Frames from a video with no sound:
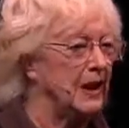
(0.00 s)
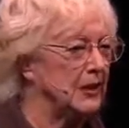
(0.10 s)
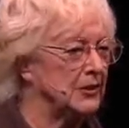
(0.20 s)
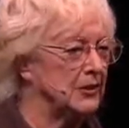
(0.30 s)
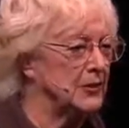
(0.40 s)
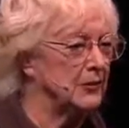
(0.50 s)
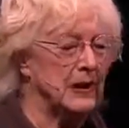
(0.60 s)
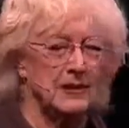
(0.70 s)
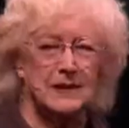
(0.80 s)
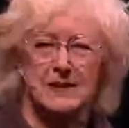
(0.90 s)
only to
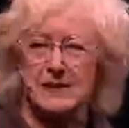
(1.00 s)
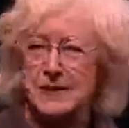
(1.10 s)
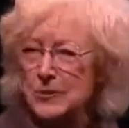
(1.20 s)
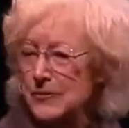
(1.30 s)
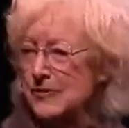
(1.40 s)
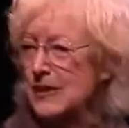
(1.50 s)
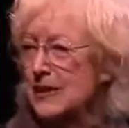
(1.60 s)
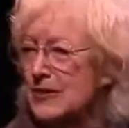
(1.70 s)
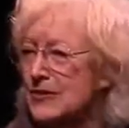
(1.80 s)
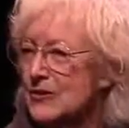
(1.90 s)
find that some of the
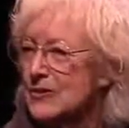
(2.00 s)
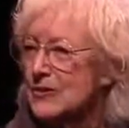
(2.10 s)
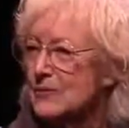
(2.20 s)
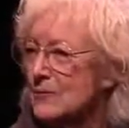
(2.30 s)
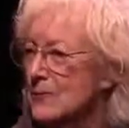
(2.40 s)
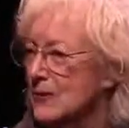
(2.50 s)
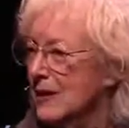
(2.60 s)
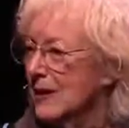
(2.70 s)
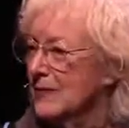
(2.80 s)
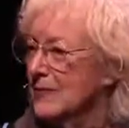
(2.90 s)
reactions were
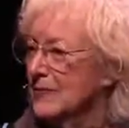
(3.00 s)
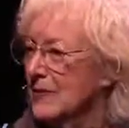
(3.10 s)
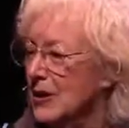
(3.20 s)
kind of